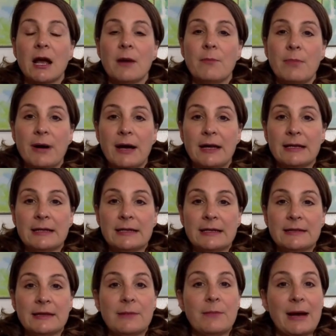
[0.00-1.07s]
but
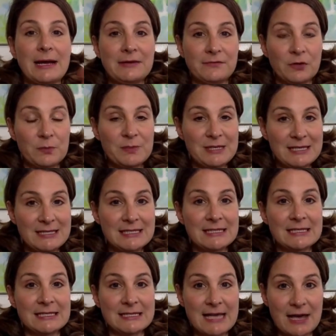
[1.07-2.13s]
the mindful piece
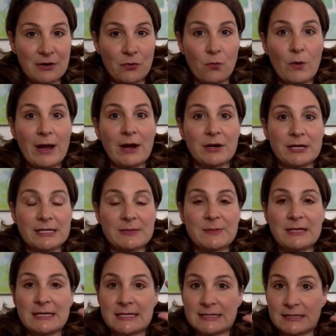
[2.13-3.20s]
is that awareness
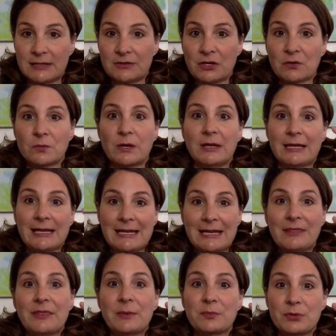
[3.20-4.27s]
piece, that they're really in
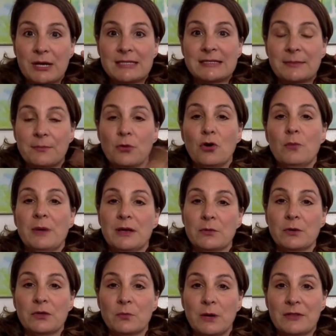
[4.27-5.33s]
the present moment
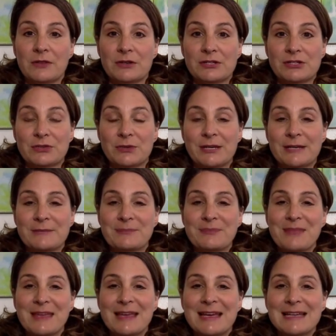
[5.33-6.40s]
with what they're doing.
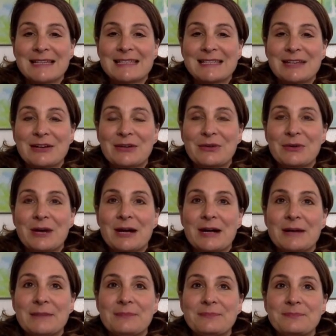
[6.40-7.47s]
So
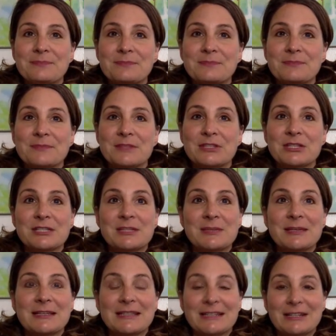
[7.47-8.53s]
just to be
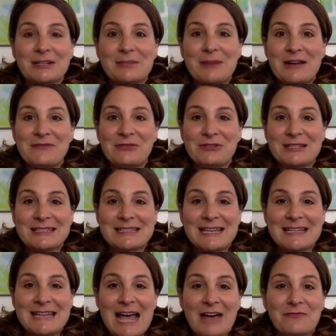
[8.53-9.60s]
clear, mindfulness can
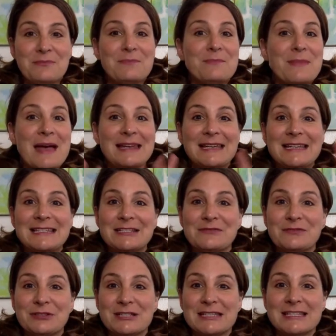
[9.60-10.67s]
have many
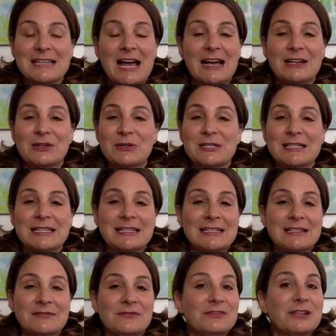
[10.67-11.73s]
different styles
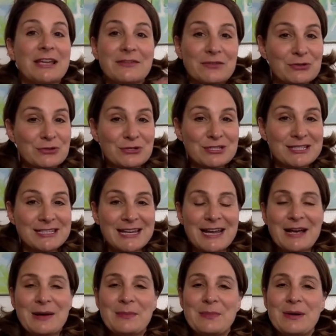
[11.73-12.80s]
and flavors,
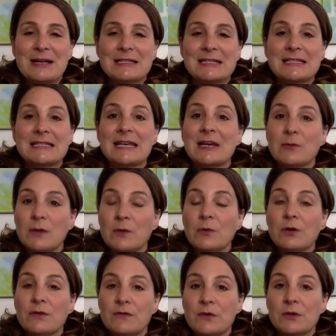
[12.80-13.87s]
but today we will
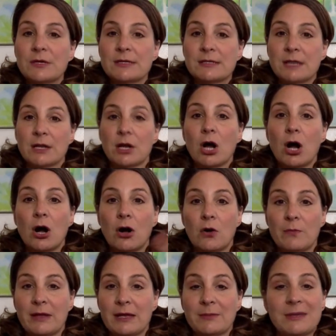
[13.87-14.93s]
focus on
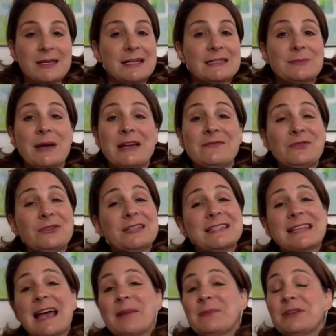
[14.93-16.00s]
calming because mindfulness
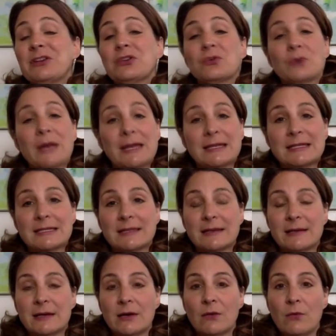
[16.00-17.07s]
can be great
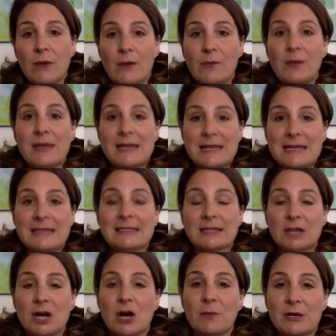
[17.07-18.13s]
when we need to
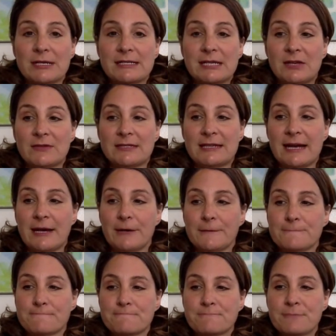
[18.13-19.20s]
calm ourselves
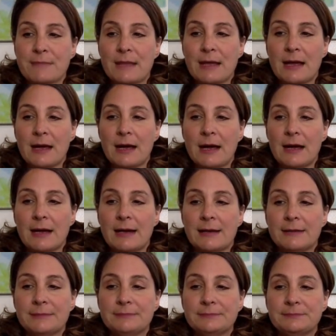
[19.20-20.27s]
down.
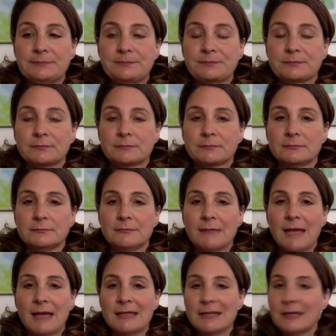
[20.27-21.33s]

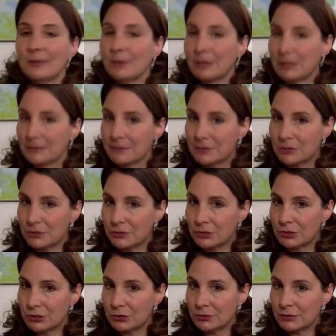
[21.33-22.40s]
Has anyone ever told
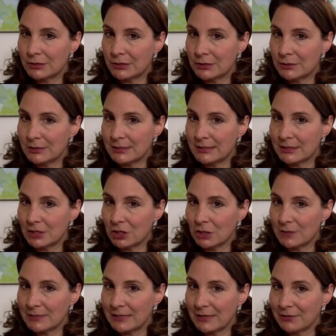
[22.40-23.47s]
you that you need to calm
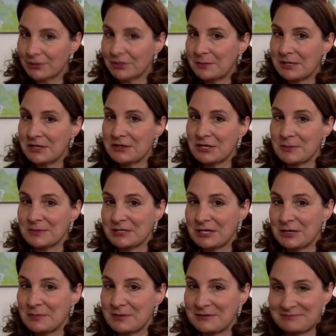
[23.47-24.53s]
down? Give me a thumbs up.